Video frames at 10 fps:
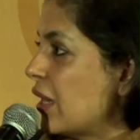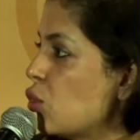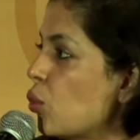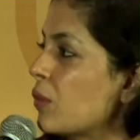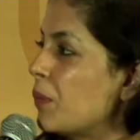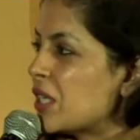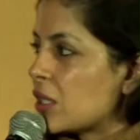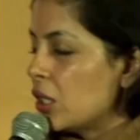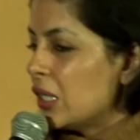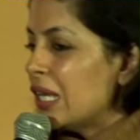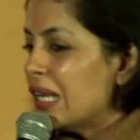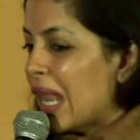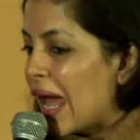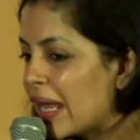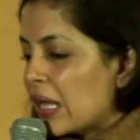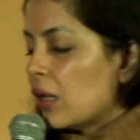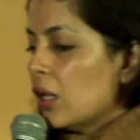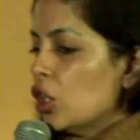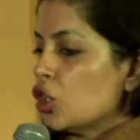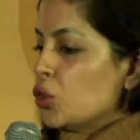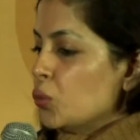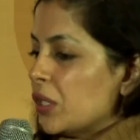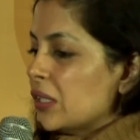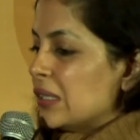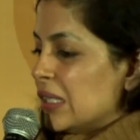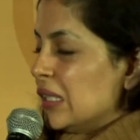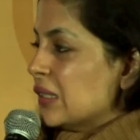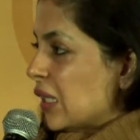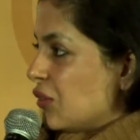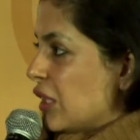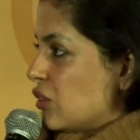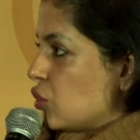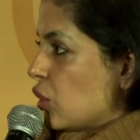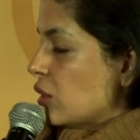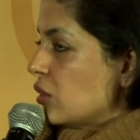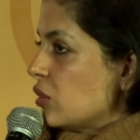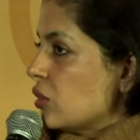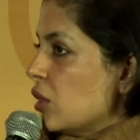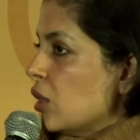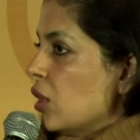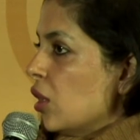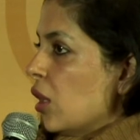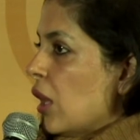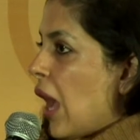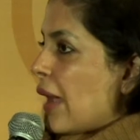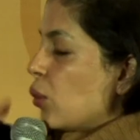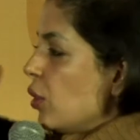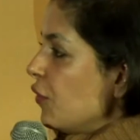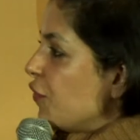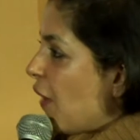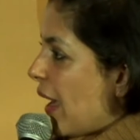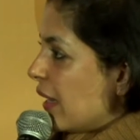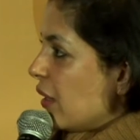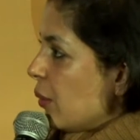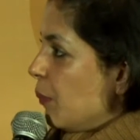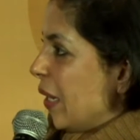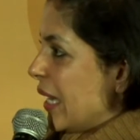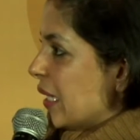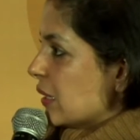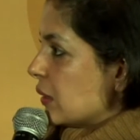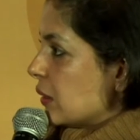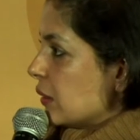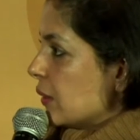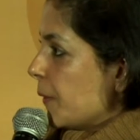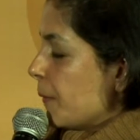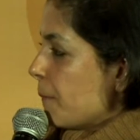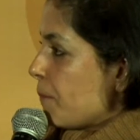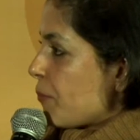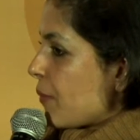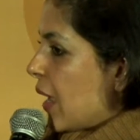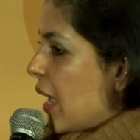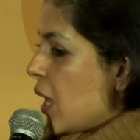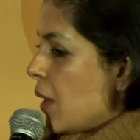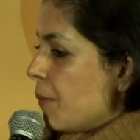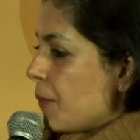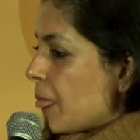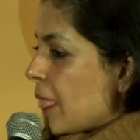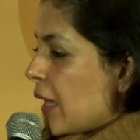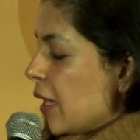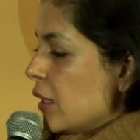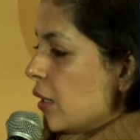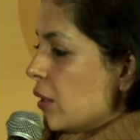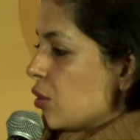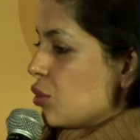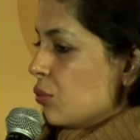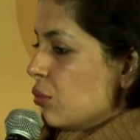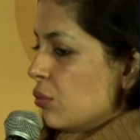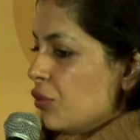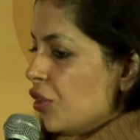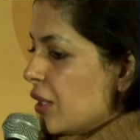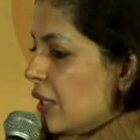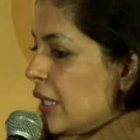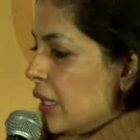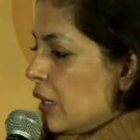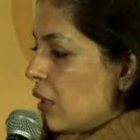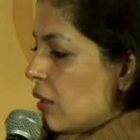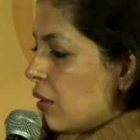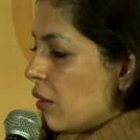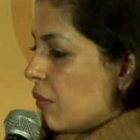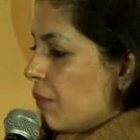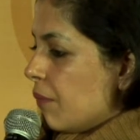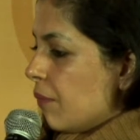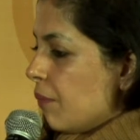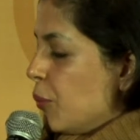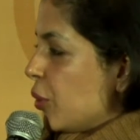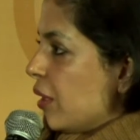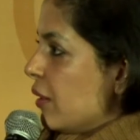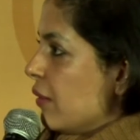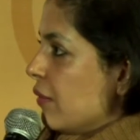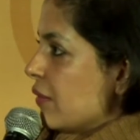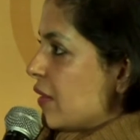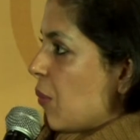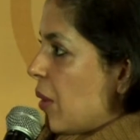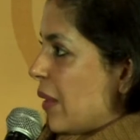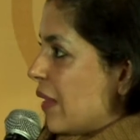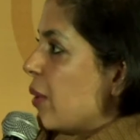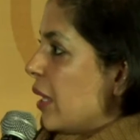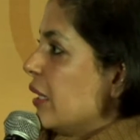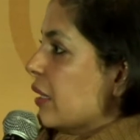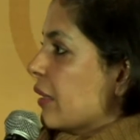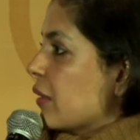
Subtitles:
don't particularly like shooting scenes at restaurants, I couldn't find a place to really put in somewhere where they were eating.